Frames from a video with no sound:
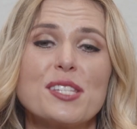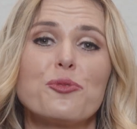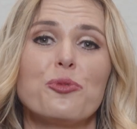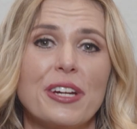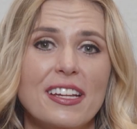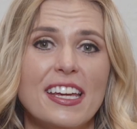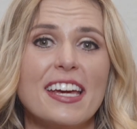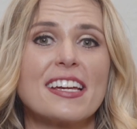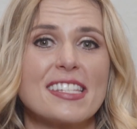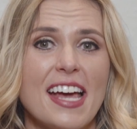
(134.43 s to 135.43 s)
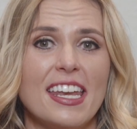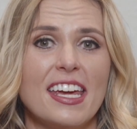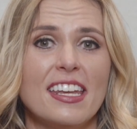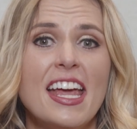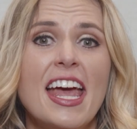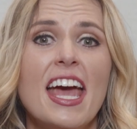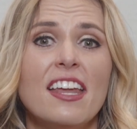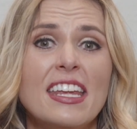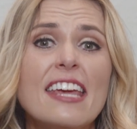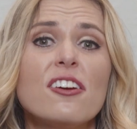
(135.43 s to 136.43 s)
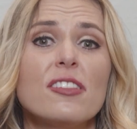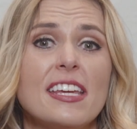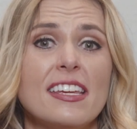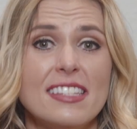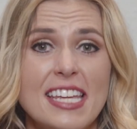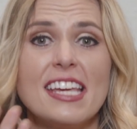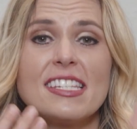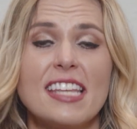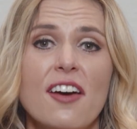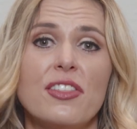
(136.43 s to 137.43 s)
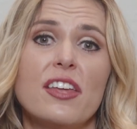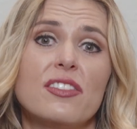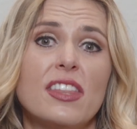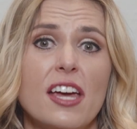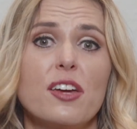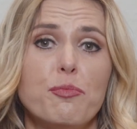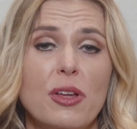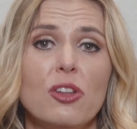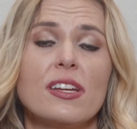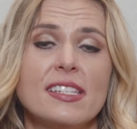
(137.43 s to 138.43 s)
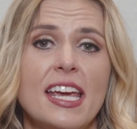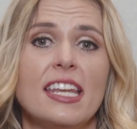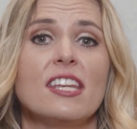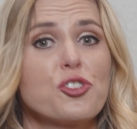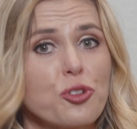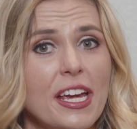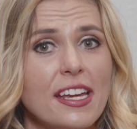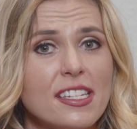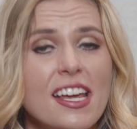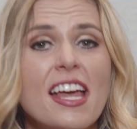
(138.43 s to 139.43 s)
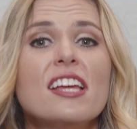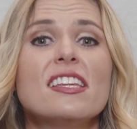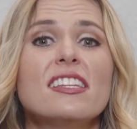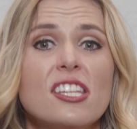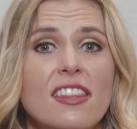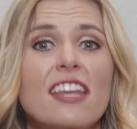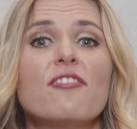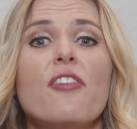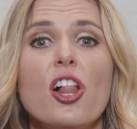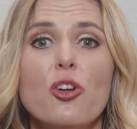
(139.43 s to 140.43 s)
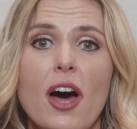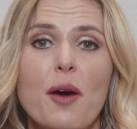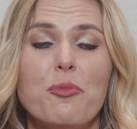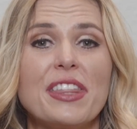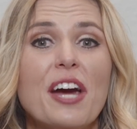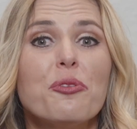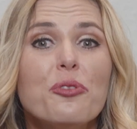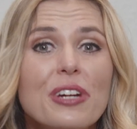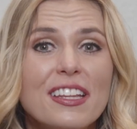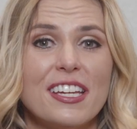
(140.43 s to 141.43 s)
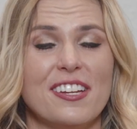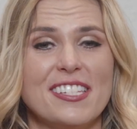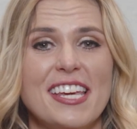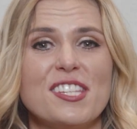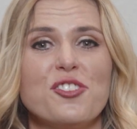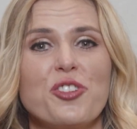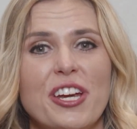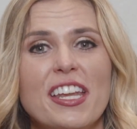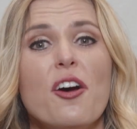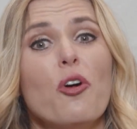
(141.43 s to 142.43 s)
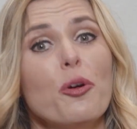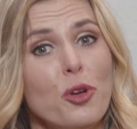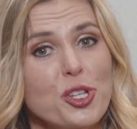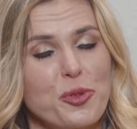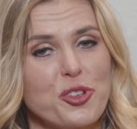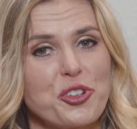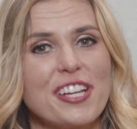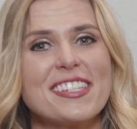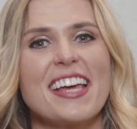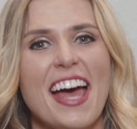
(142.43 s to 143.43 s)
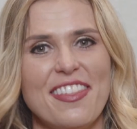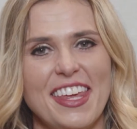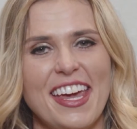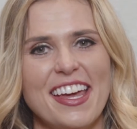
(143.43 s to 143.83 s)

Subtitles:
is really excited and eagerly takes down the pill-containing treat to then follow up with that really good tasting treat or multiple treats at the